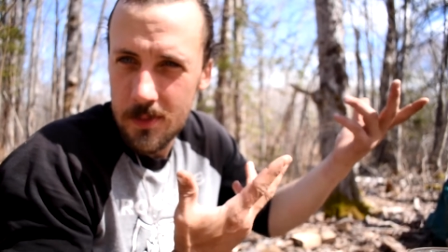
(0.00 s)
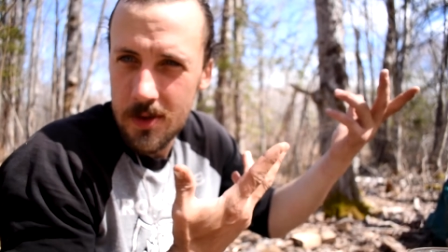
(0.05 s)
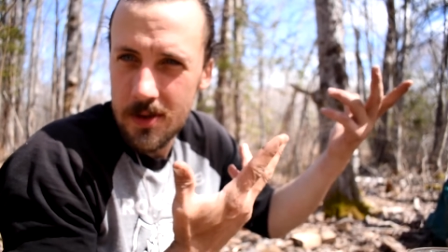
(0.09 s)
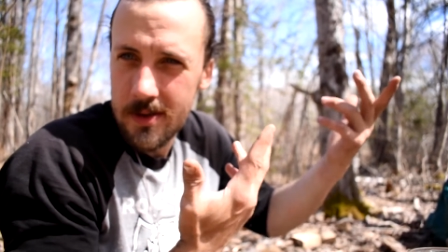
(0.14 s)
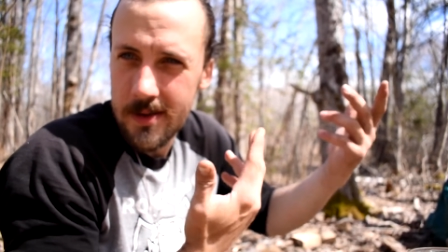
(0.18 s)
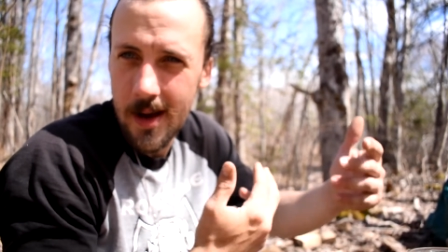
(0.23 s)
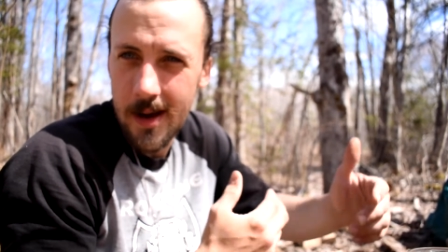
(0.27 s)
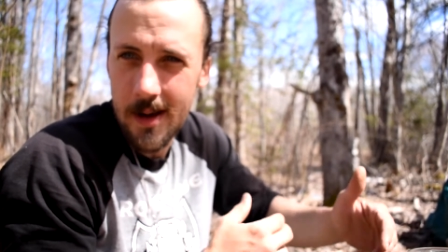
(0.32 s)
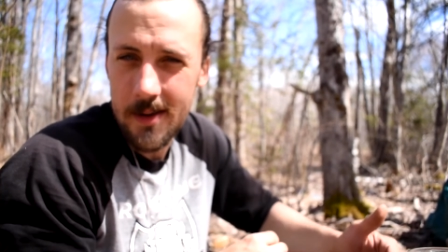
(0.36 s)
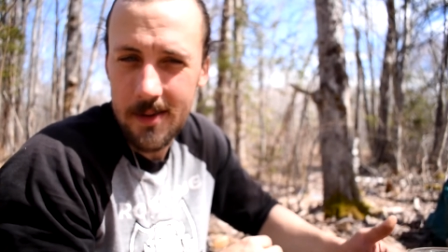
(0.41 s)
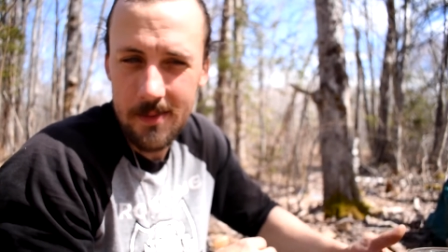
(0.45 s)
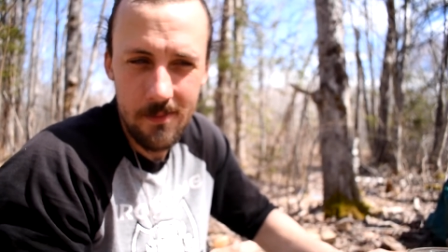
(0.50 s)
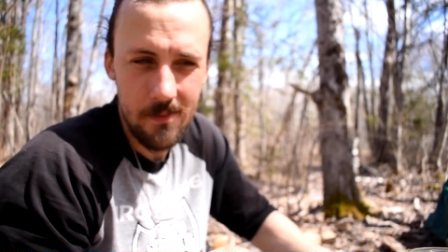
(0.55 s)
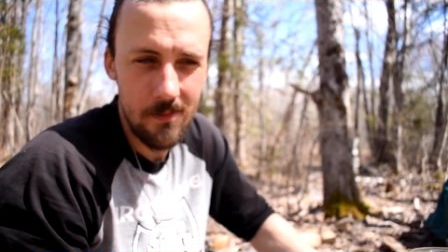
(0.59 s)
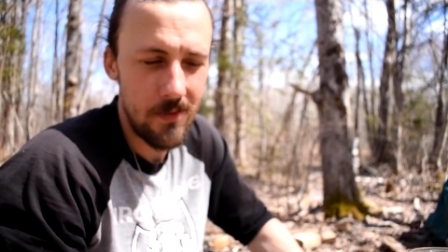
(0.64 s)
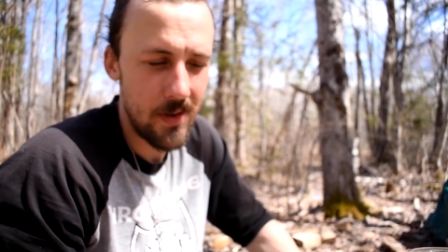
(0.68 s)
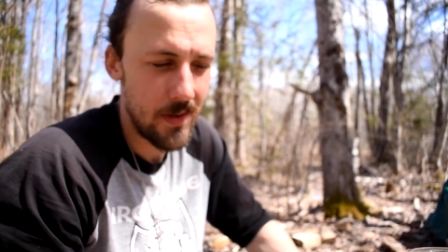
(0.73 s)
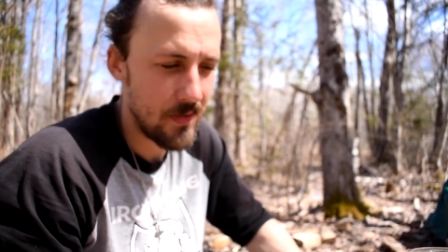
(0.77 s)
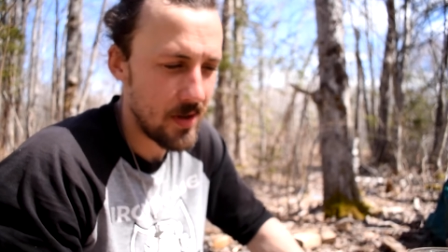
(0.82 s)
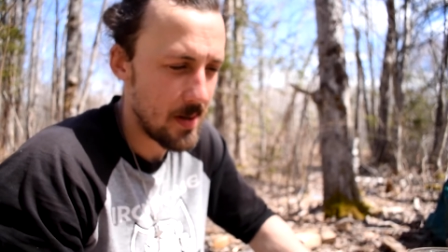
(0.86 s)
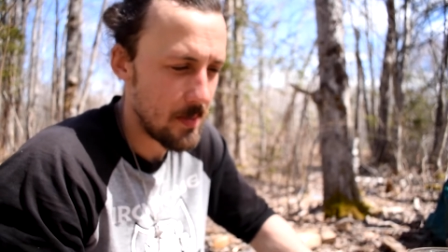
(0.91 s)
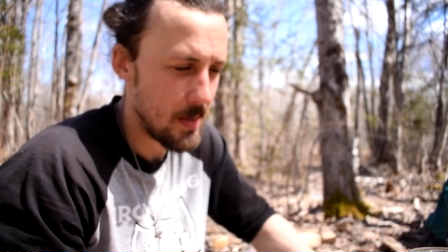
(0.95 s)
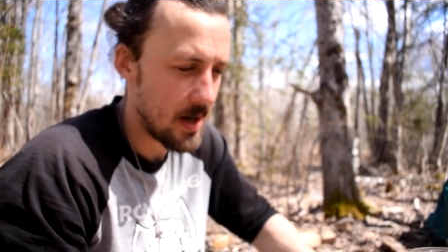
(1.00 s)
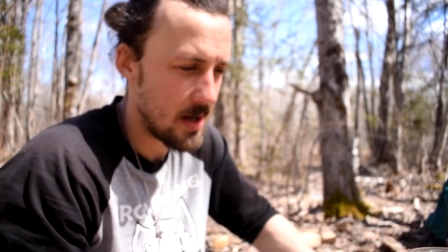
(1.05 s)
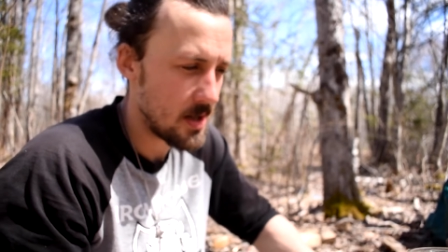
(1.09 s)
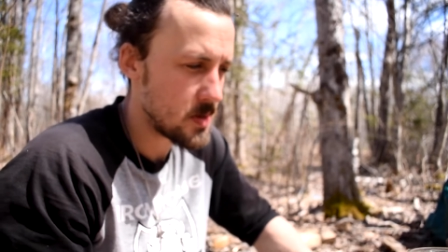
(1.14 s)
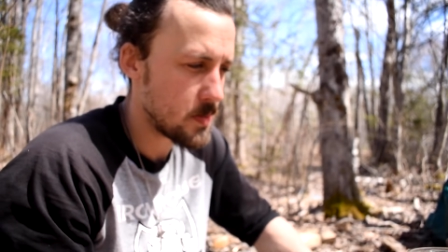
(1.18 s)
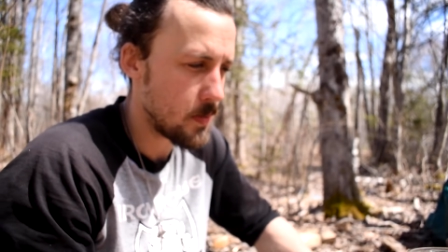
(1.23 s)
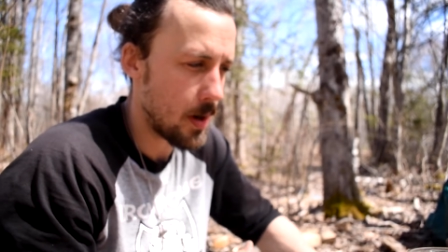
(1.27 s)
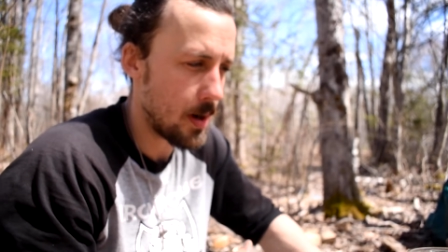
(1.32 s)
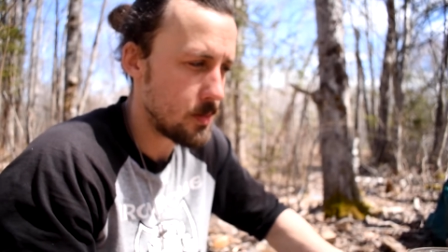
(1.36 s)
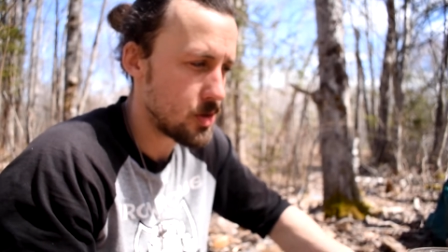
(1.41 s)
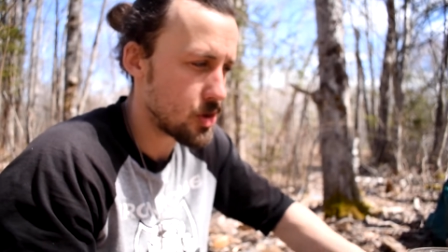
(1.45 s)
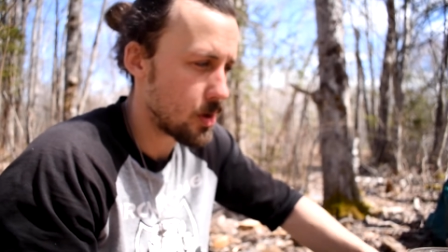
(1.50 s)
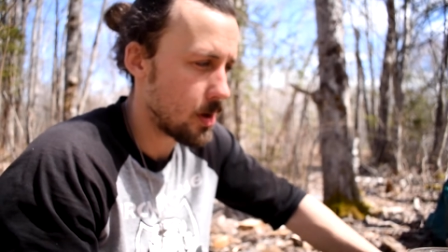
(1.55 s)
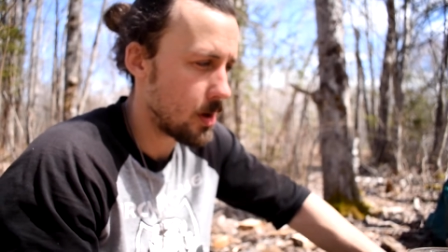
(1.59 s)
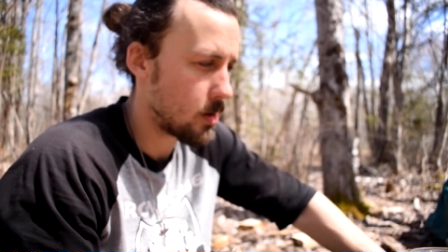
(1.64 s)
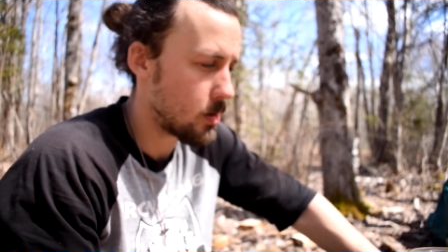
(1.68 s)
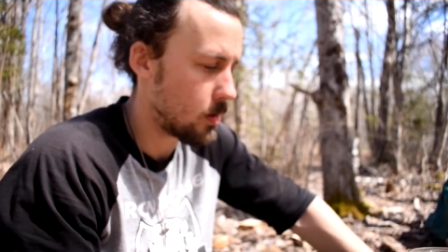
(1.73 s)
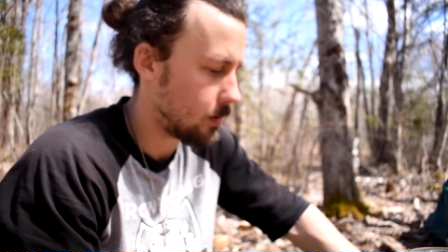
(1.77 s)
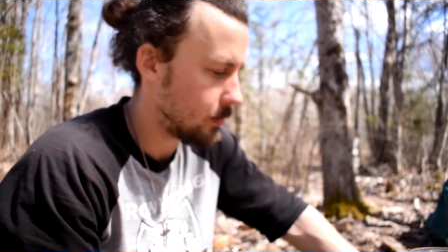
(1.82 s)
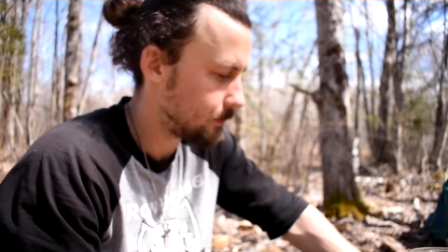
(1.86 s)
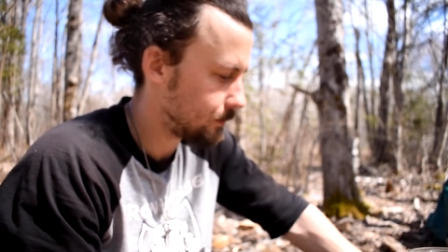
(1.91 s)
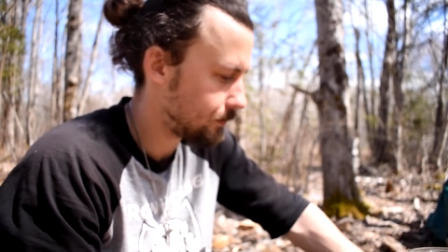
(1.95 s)
done, 15 minutes, Bob's your
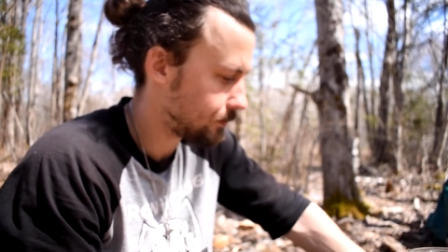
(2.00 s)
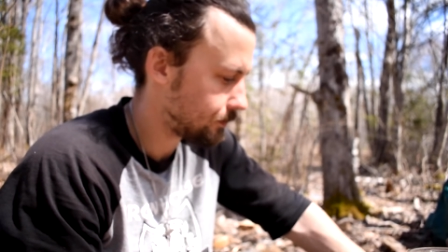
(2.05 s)
uncle.